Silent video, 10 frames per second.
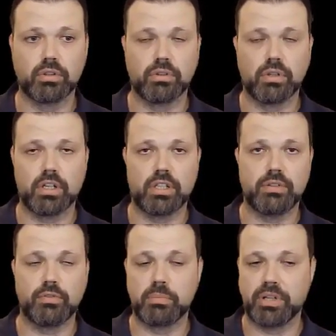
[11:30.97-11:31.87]
a uh,
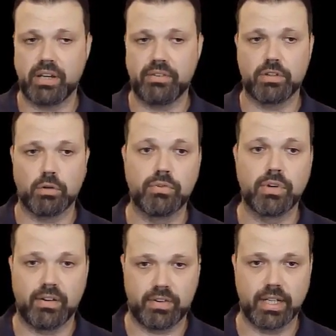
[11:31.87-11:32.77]
default behavior of
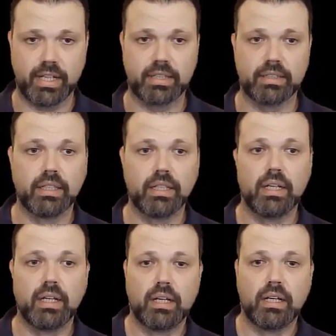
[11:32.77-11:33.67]
Kafka cat.
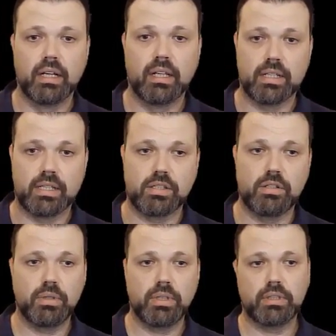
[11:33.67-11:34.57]
Let's
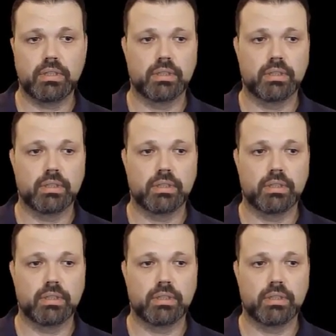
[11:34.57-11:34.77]
do it.